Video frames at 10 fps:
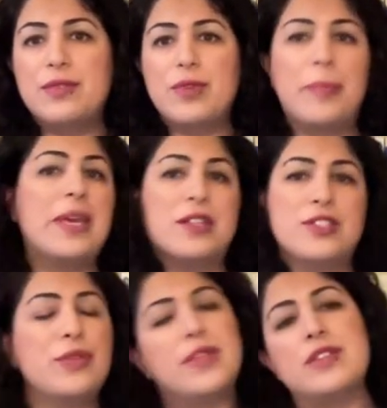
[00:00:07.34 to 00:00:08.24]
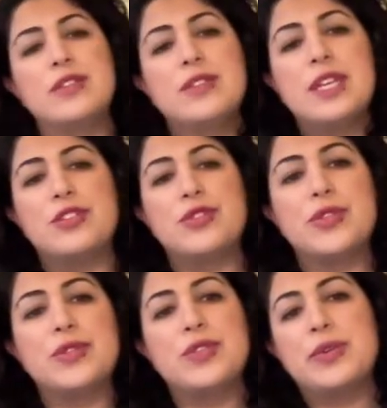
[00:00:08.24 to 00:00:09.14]
appealed to you that that drew
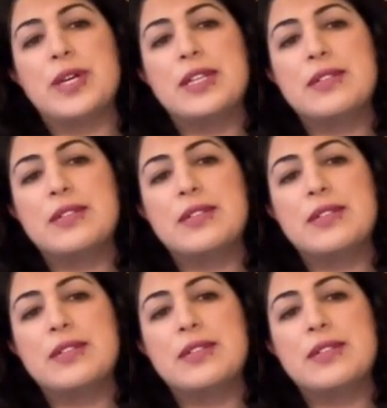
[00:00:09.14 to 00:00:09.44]
you to it?